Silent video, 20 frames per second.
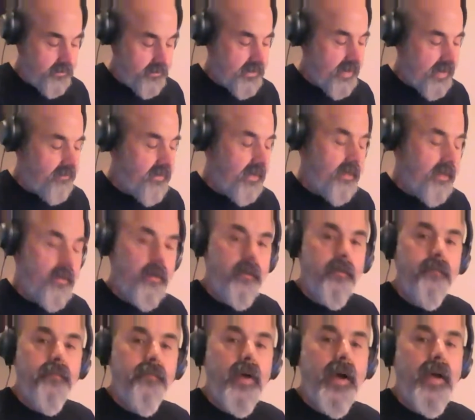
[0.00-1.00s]
7 and
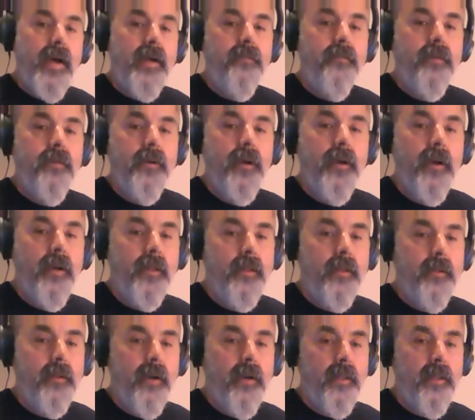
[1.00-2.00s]
5
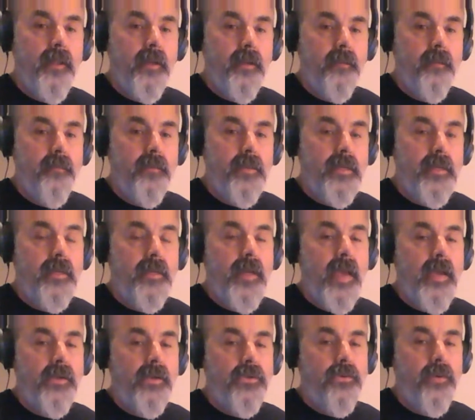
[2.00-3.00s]
on the D and
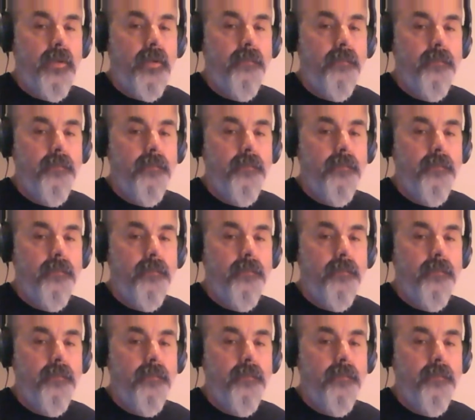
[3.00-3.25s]
A string.